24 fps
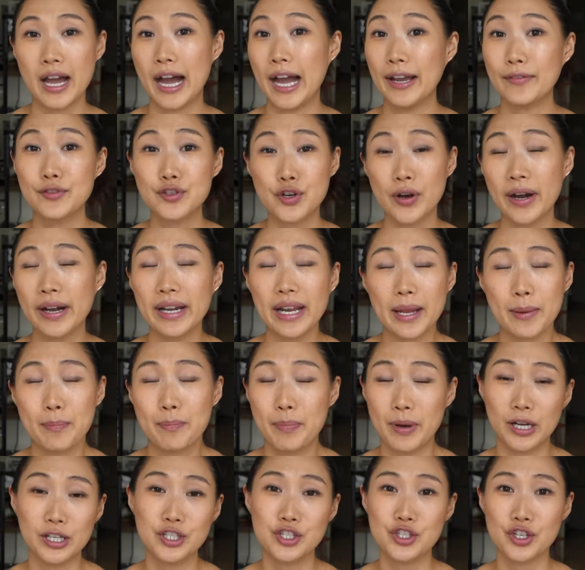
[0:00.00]
I've tried a
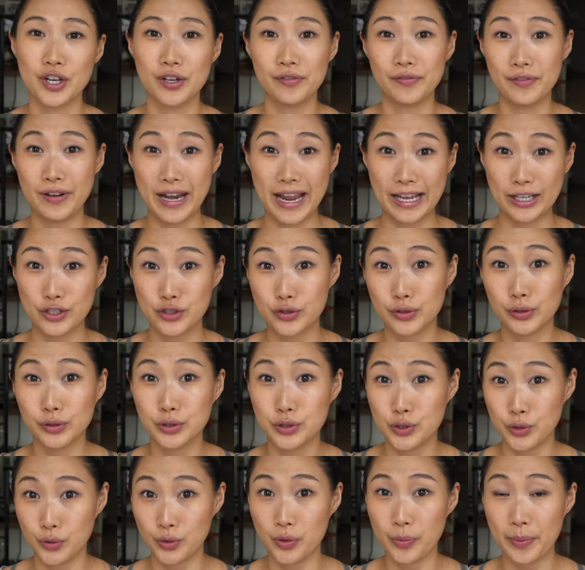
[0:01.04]
bunch of natural
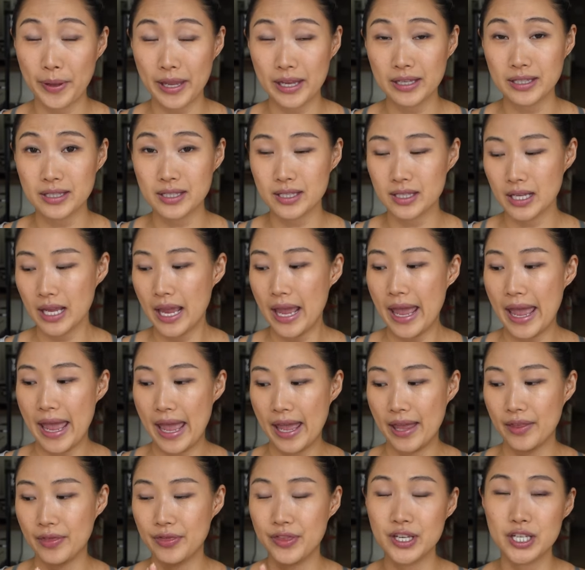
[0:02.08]
toothpaste
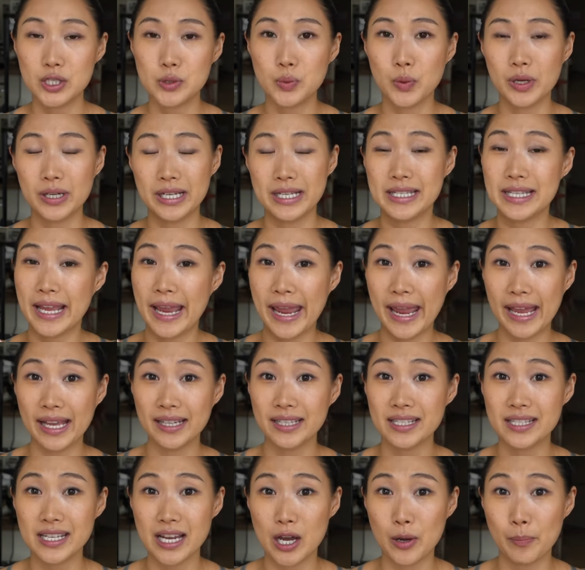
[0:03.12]
and this one is
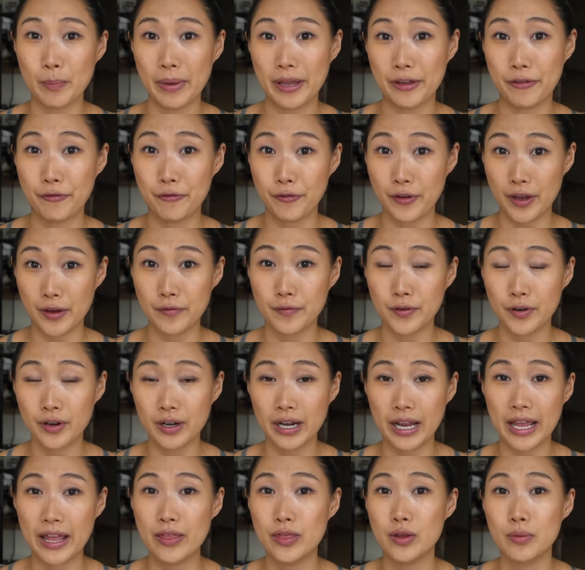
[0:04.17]
hands down my
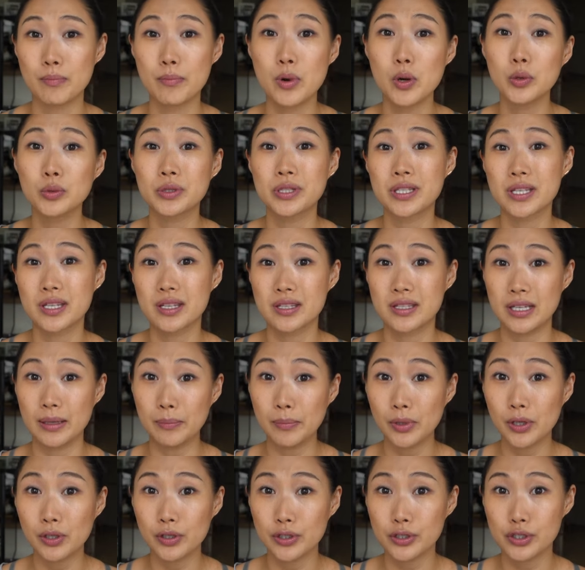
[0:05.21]
favorite and the most
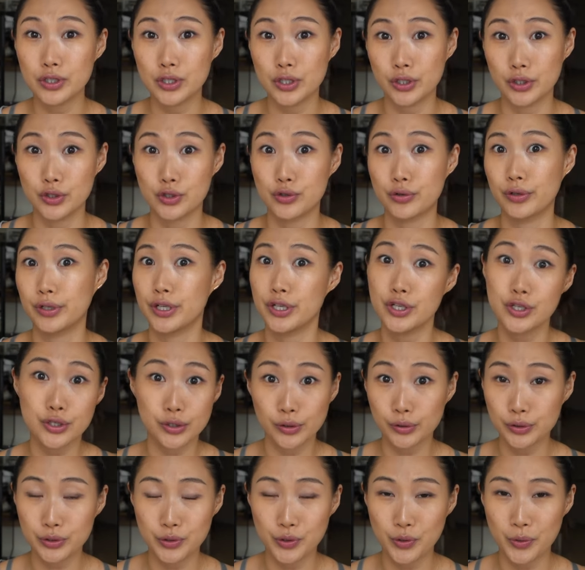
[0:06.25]
similar to
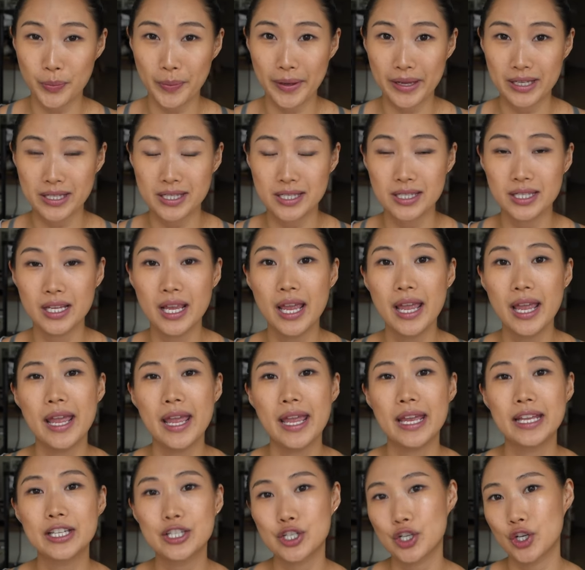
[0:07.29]
traditional toothpaste
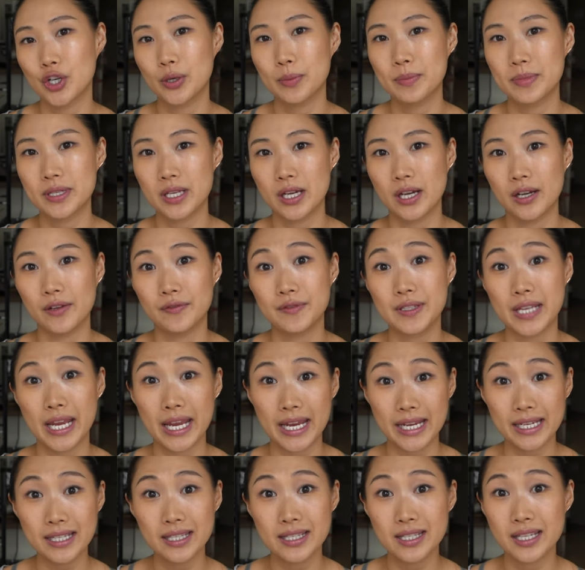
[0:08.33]
in terms of
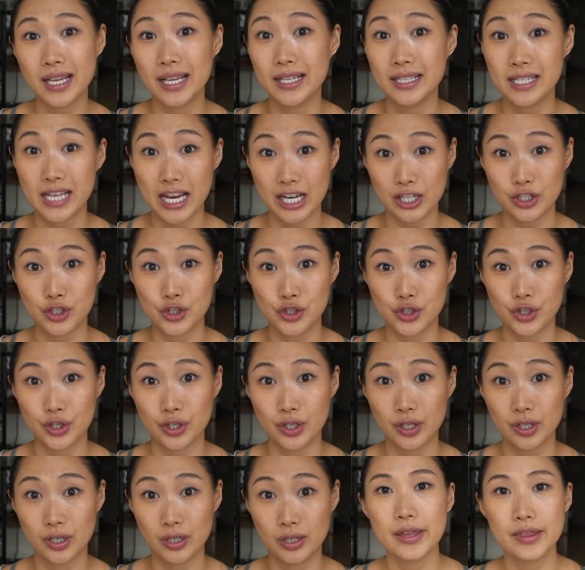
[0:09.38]
taste and
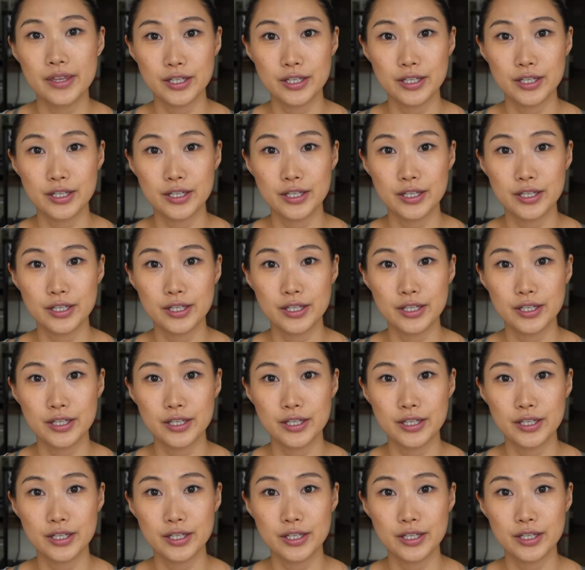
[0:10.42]
texture.